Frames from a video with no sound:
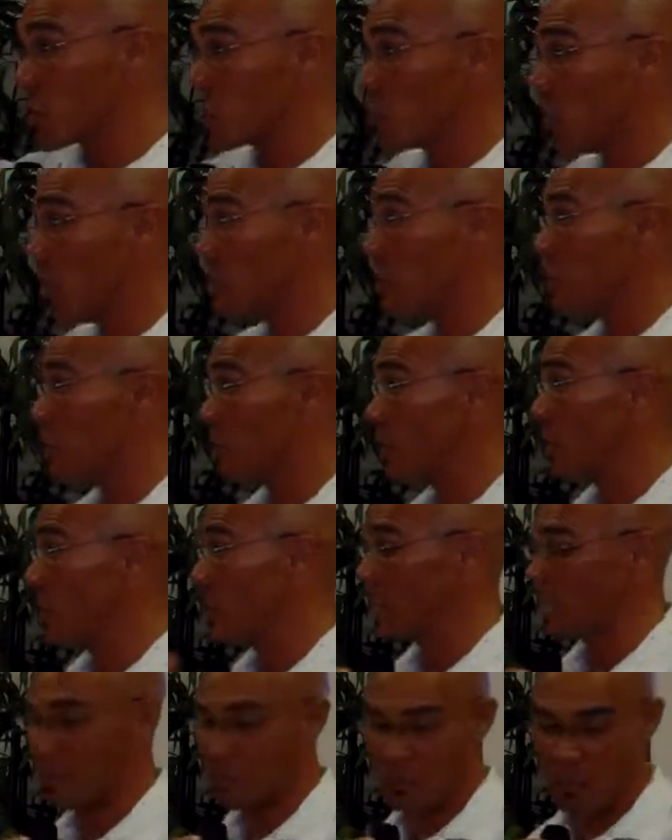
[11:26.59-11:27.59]
stress
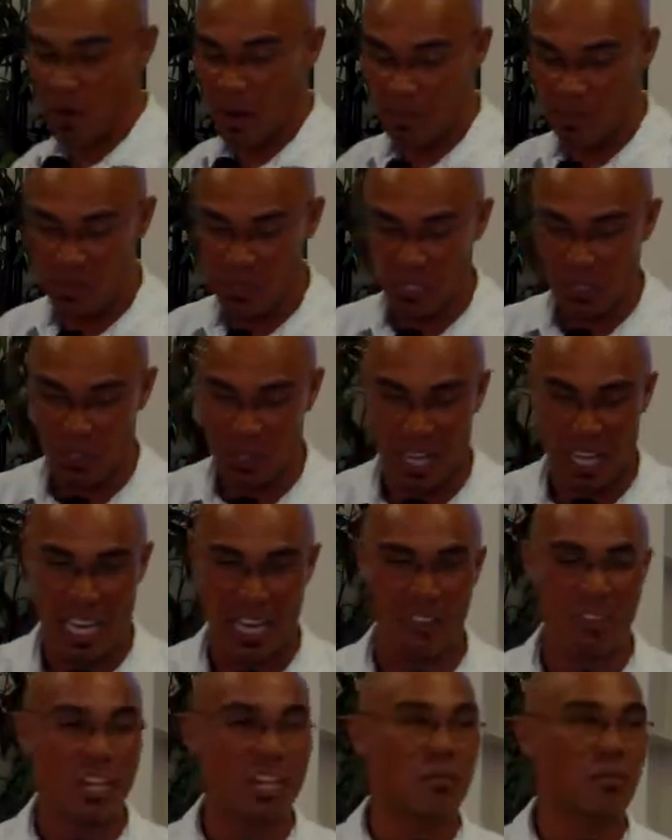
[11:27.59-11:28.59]
and problems in your
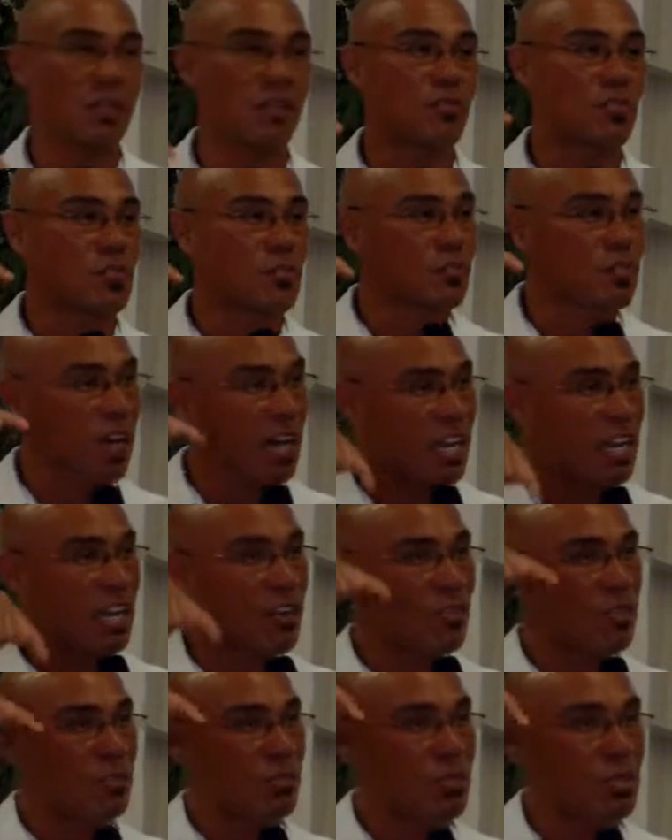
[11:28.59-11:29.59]
life, but if you've
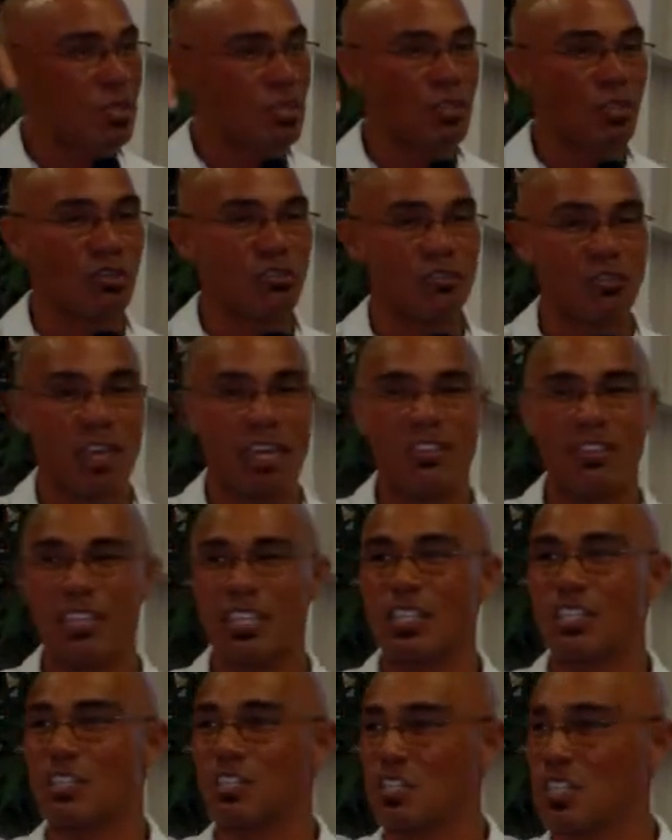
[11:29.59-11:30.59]
not ever put your
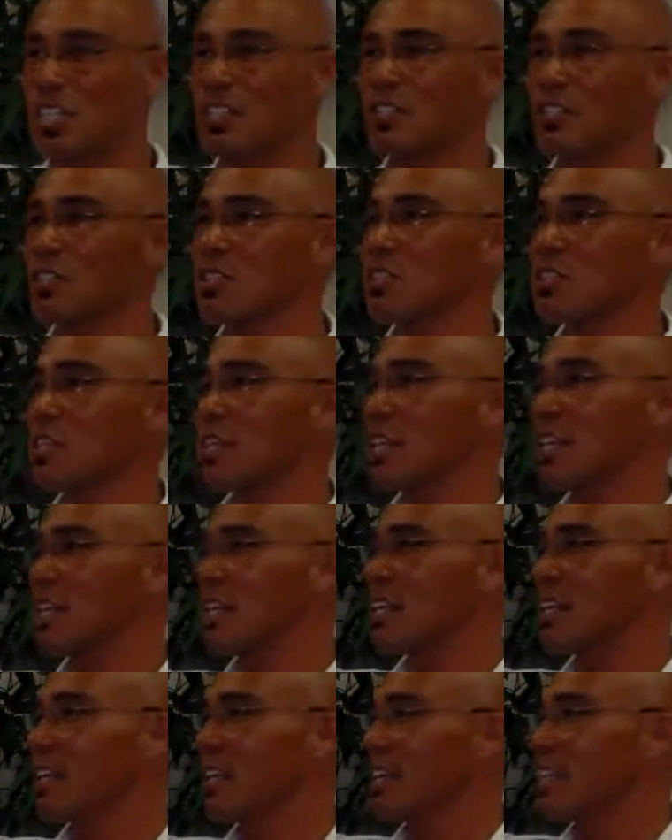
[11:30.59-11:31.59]
faith in Jesus,
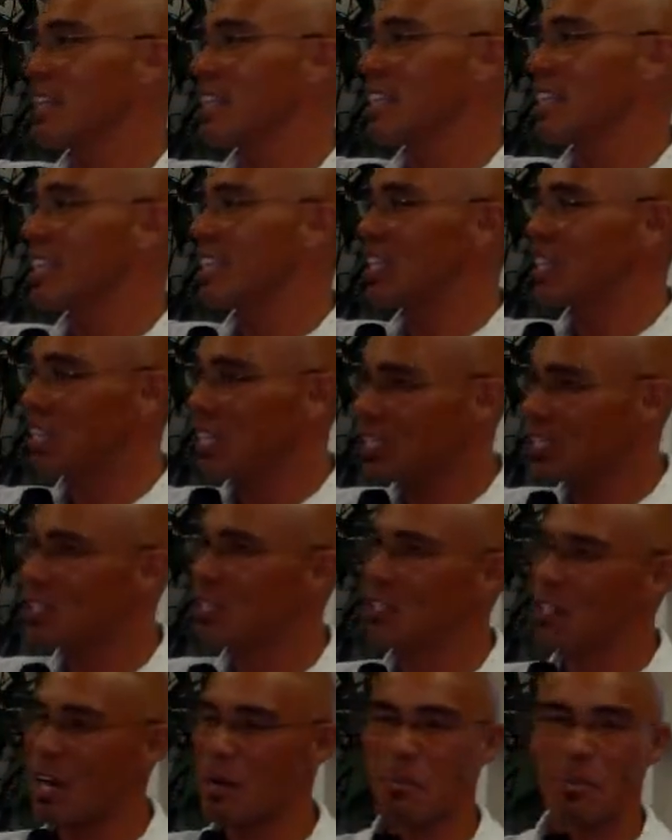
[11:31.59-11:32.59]
then this
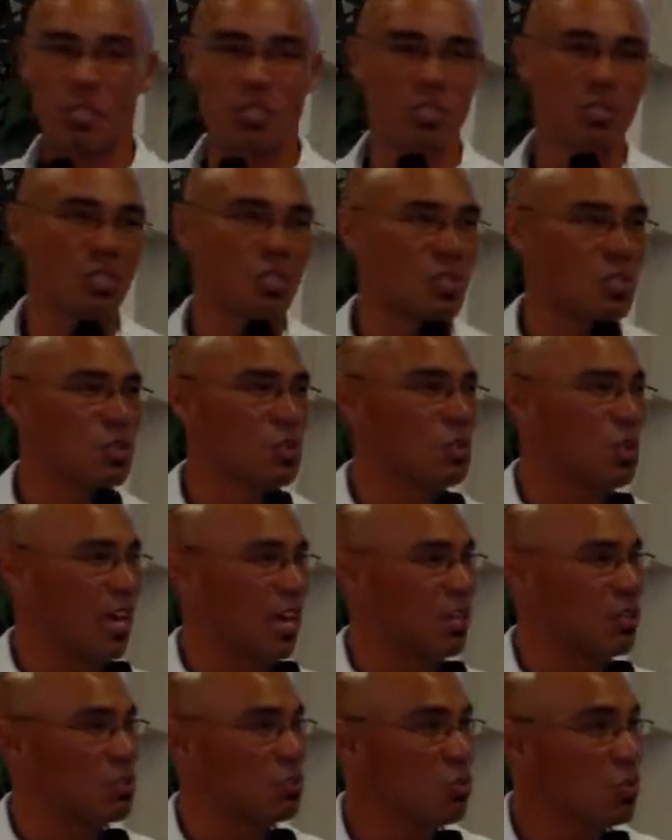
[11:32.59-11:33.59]
is an opportunity to do
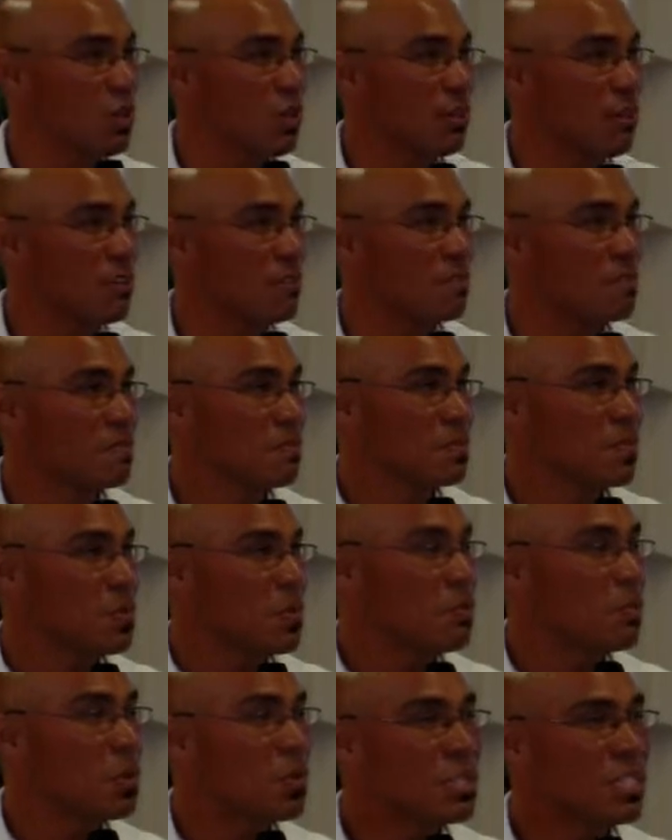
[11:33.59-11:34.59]
that as well.
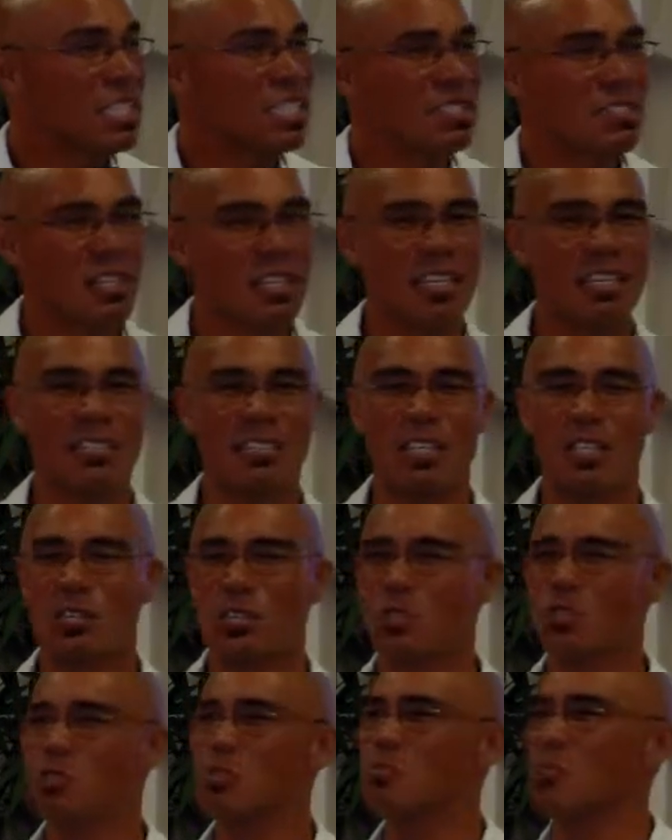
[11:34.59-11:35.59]
Put these things
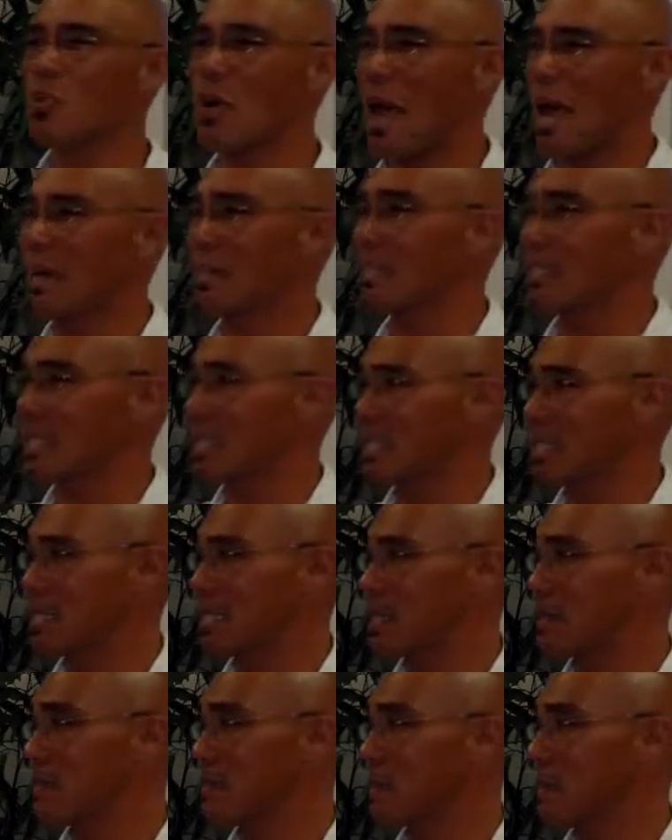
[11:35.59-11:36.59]
into
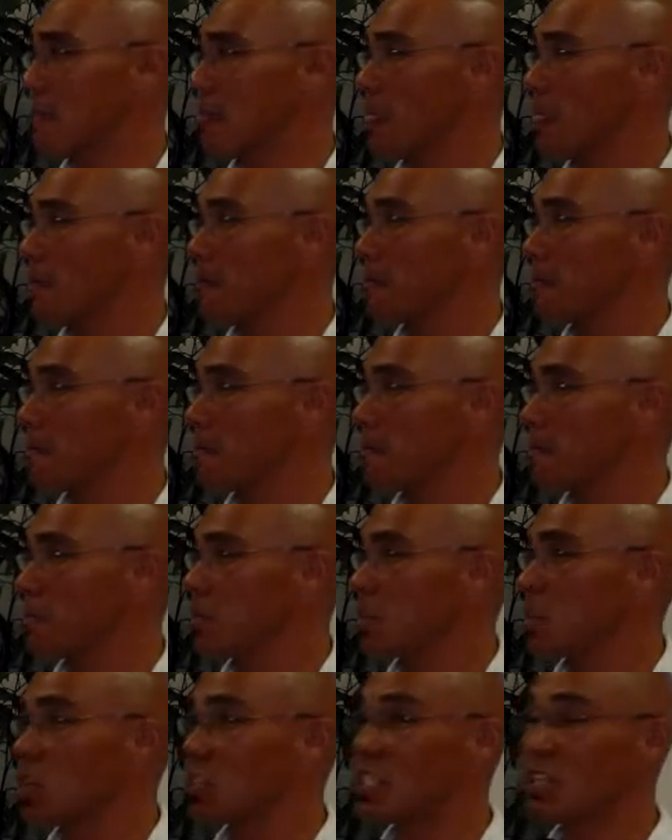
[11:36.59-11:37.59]
practice.
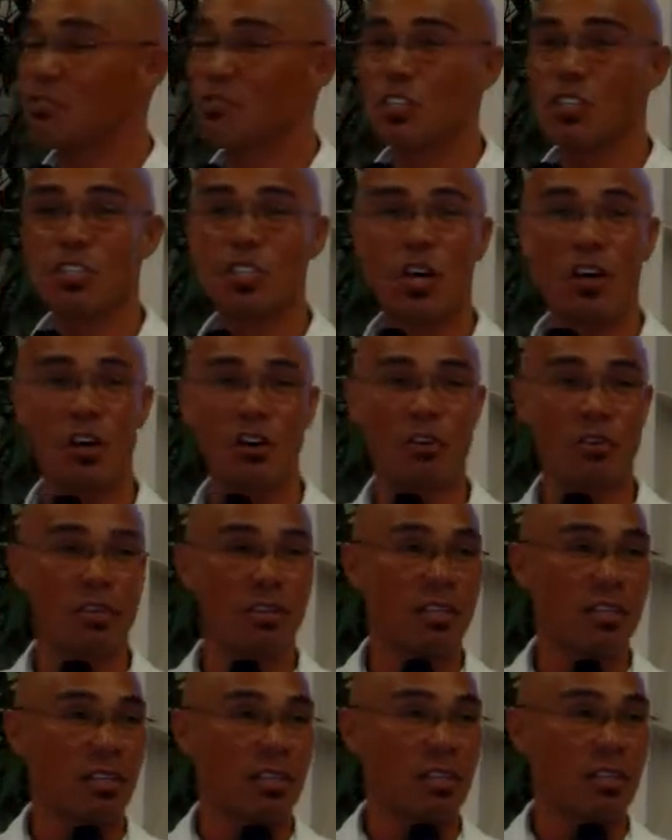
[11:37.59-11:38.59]
Because if you
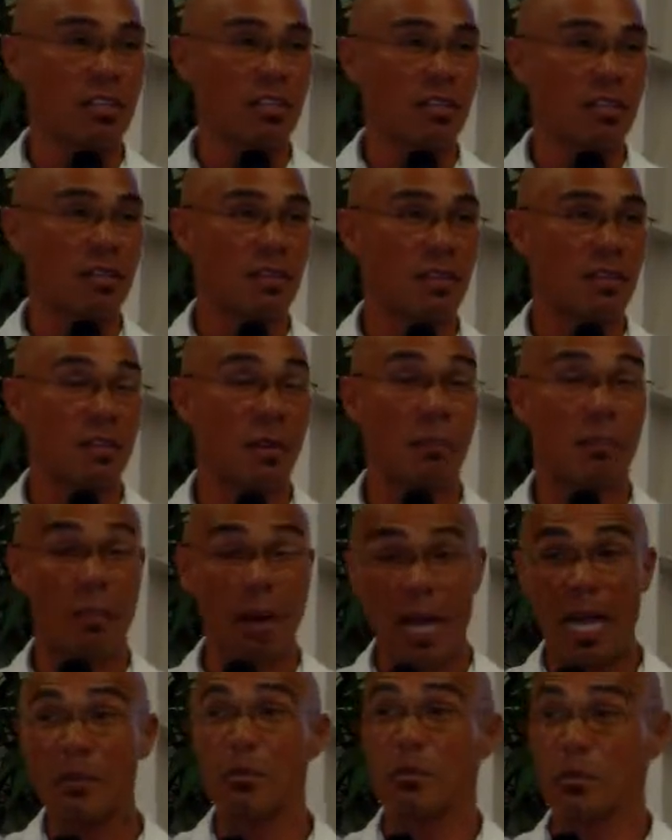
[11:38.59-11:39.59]
don't, the
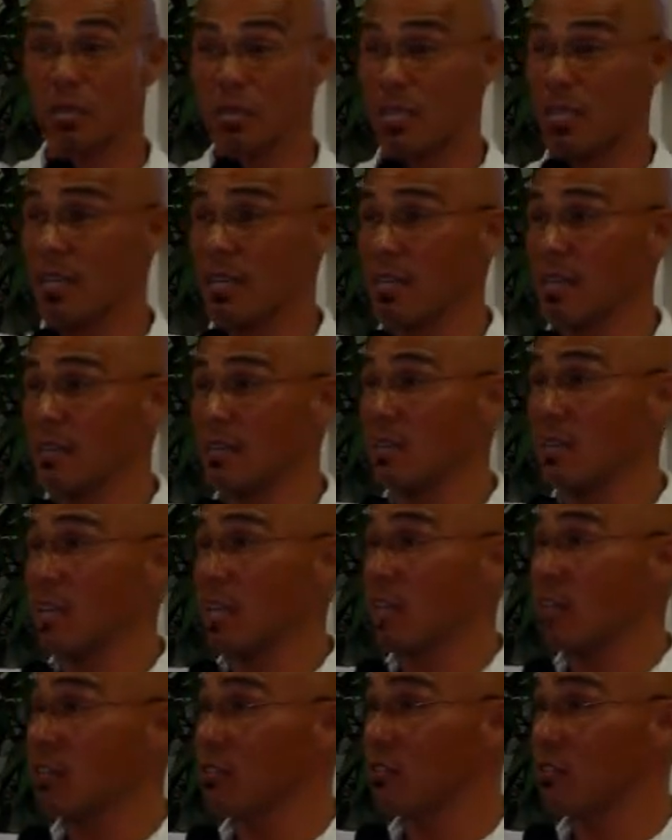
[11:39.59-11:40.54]
Bible says you're